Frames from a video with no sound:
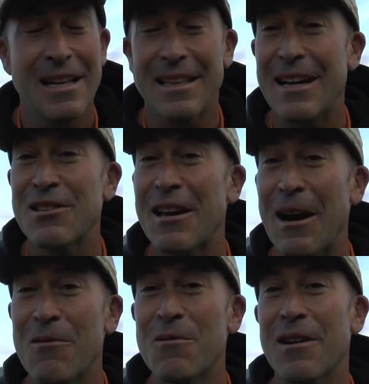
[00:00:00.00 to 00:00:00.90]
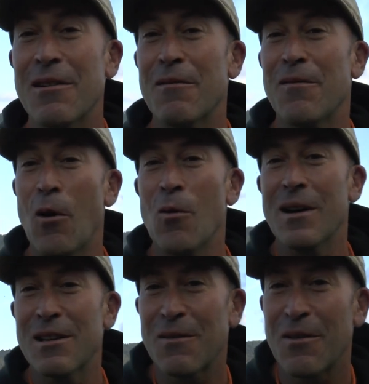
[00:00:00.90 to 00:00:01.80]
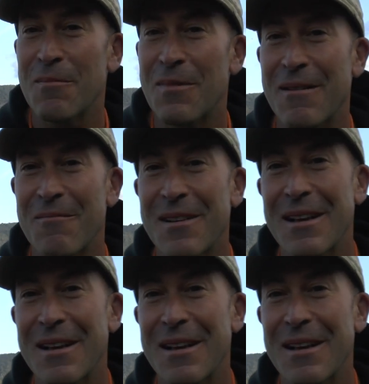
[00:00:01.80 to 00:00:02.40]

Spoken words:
Daz Golder at Fortis for a bit of